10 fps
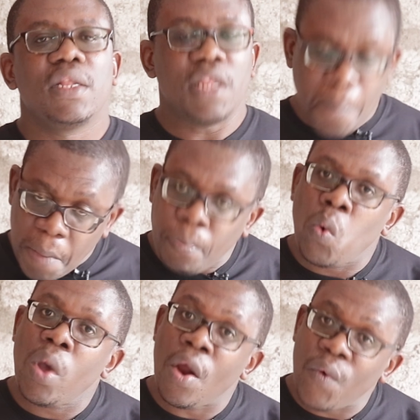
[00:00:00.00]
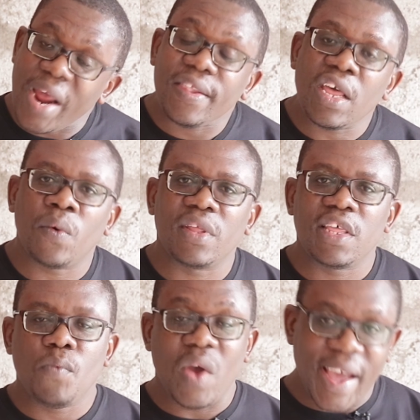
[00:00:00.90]
the people who were right there with
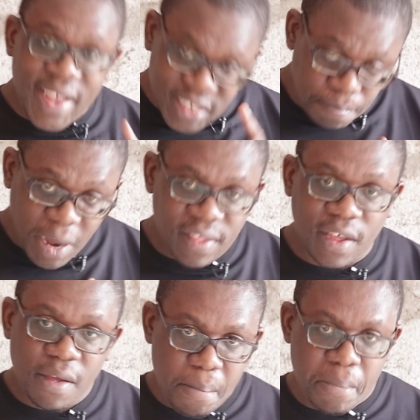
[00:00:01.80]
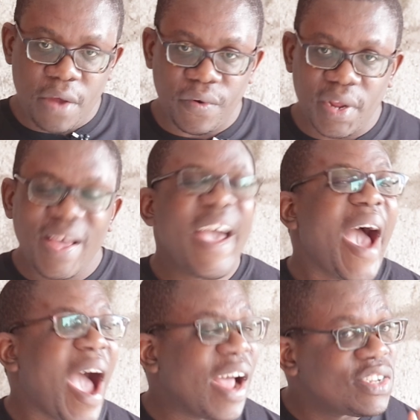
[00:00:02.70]
him were his mother, Mary,
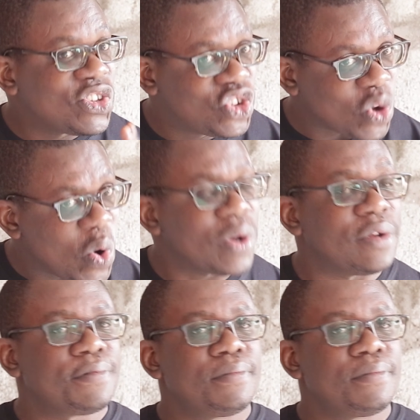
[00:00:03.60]
and John.